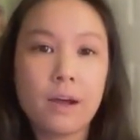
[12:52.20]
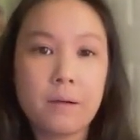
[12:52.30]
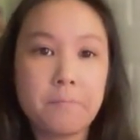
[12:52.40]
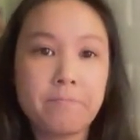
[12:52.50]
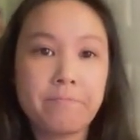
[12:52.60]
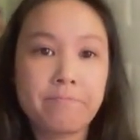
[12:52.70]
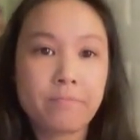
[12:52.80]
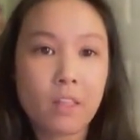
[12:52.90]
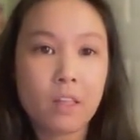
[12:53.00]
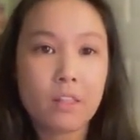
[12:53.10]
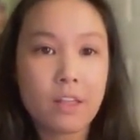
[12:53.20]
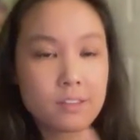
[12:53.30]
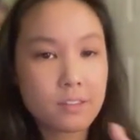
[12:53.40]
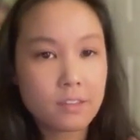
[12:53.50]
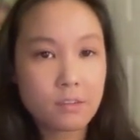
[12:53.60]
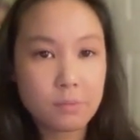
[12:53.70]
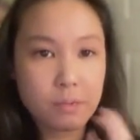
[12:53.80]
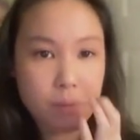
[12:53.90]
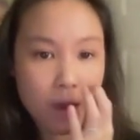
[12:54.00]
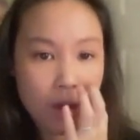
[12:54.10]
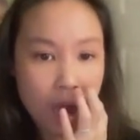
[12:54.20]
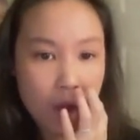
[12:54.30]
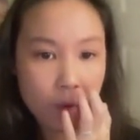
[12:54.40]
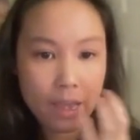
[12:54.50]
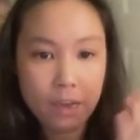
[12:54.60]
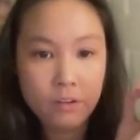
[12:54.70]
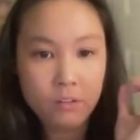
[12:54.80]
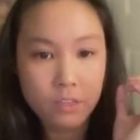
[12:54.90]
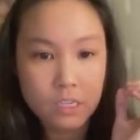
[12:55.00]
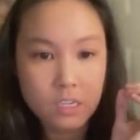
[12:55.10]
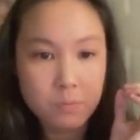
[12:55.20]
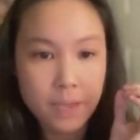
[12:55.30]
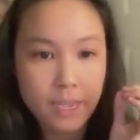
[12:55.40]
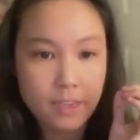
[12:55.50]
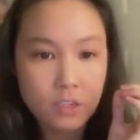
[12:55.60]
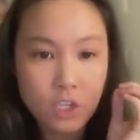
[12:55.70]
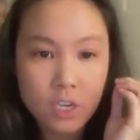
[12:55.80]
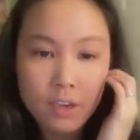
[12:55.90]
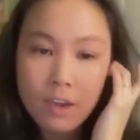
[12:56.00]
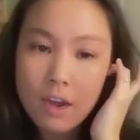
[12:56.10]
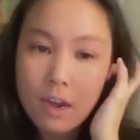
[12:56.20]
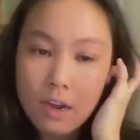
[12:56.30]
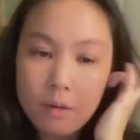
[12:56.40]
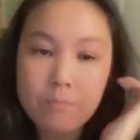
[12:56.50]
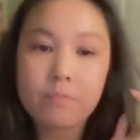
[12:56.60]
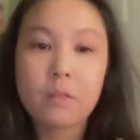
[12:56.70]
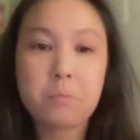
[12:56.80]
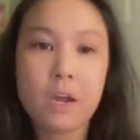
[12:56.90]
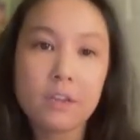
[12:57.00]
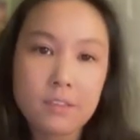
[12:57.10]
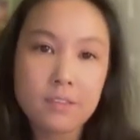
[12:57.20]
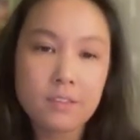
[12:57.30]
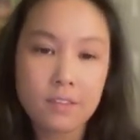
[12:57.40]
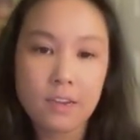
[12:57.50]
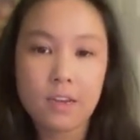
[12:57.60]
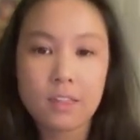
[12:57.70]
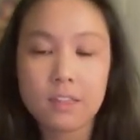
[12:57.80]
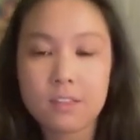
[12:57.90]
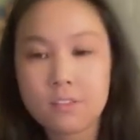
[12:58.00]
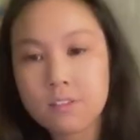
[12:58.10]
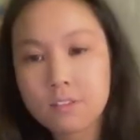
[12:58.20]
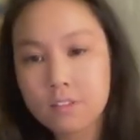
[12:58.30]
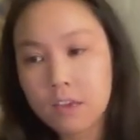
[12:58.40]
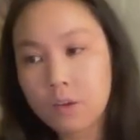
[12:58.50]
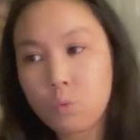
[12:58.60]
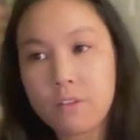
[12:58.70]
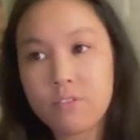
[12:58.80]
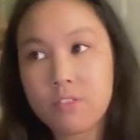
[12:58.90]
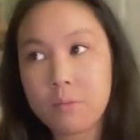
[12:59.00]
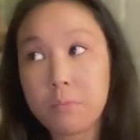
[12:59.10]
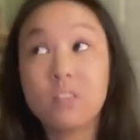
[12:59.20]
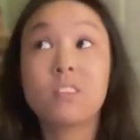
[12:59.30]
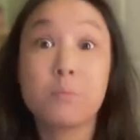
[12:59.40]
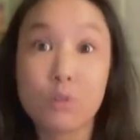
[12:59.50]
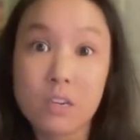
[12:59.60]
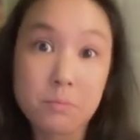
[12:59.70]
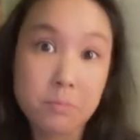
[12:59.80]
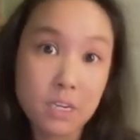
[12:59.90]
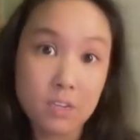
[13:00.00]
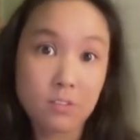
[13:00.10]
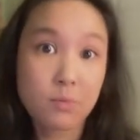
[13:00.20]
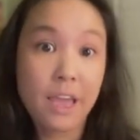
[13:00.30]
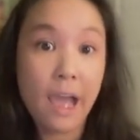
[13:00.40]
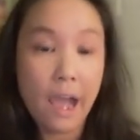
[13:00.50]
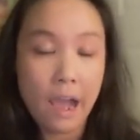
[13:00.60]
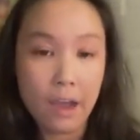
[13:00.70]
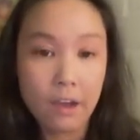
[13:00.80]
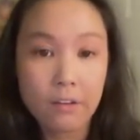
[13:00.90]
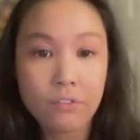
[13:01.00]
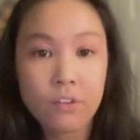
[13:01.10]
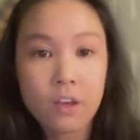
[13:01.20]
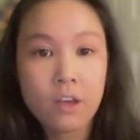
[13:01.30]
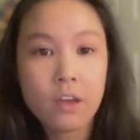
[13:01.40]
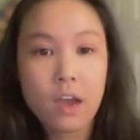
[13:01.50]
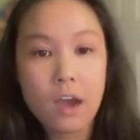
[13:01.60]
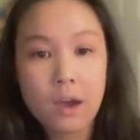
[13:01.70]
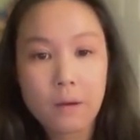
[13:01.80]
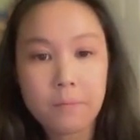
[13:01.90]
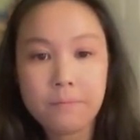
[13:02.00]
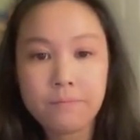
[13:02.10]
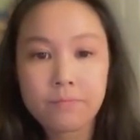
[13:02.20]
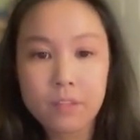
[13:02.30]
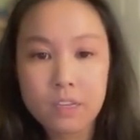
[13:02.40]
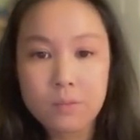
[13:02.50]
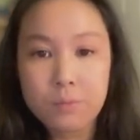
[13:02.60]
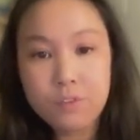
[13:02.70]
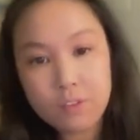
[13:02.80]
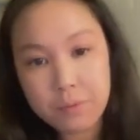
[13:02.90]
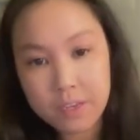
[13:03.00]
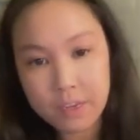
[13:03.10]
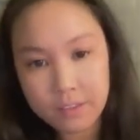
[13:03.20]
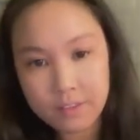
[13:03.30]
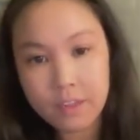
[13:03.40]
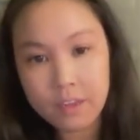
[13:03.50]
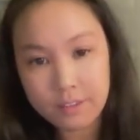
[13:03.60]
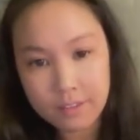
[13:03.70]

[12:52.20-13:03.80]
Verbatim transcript: um, that's a little bit about how we handle each page. Um, product and design, I think this is like one of the most important pages we have. Um, it's mostly because, like I